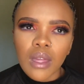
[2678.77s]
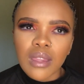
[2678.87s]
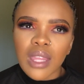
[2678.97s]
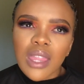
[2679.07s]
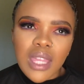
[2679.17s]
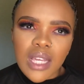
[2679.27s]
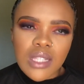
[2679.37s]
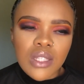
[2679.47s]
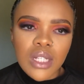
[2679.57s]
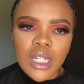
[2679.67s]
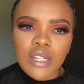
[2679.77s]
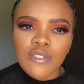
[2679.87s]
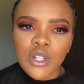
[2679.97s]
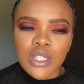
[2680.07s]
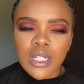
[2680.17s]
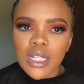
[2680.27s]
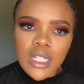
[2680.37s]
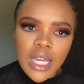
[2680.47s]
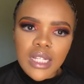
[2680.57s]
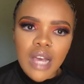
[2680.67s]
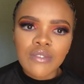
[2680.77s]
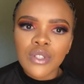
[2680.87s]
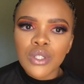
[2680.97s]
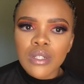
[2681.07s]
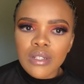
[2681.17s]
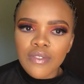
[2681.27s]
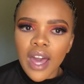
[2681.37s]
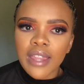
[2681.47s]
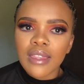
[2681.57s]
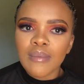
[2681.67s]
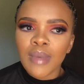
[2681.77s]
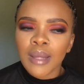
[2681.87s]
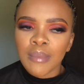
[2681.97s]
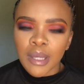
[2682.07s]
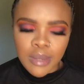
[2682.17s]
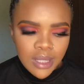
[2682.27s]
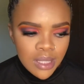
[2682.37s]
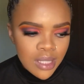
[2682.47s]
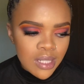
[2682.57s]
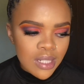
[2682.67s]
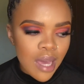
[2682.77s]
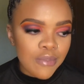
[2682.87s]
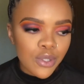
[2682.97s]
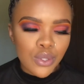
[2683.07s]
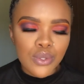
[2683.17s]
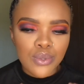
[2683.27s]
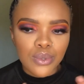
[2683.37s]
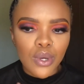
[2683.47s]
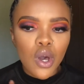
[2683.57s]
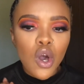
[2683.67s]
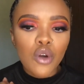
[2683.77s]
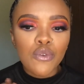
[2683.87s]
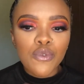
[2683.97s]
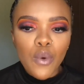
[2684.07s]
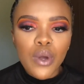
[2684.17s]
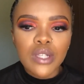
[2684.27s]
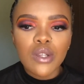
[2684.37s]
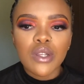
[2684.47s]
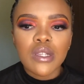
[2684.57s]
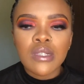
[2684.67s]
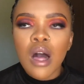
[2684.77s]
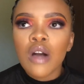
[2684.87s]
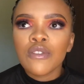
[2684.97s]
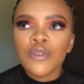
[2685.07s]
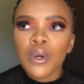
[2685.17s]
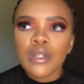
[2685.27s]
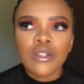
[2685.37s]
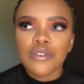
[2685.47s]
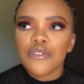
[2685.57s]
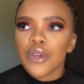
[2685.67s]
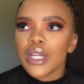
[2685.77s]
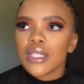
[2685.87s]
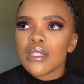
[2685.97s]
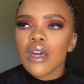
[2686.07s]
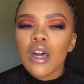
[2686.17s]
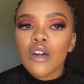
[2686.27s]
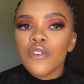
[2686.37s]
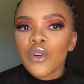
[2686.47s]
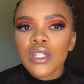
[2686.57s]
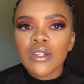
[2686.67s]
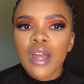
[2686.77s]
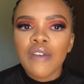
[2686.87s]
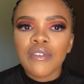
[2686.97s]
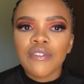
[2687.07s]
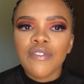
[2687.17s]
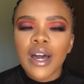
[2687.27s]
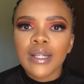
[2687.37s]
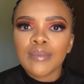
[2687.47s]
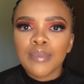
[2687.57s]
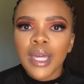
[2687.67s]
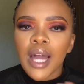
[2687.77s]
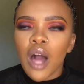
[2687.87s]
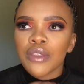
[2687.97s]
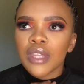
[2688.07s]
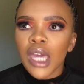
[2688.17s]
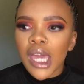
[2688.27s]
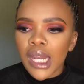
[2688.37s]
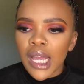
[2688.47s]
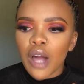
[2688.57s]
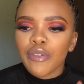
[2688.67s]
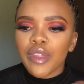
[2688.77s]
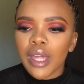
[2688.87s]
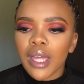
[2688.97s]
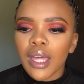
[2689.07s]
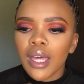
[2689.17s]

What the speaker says: the things you're looking for, it's gonna take time for you to find them, and maybe this is time for you to focus on yourself, focus on your friends, focus on having fun, being out there, getting out there,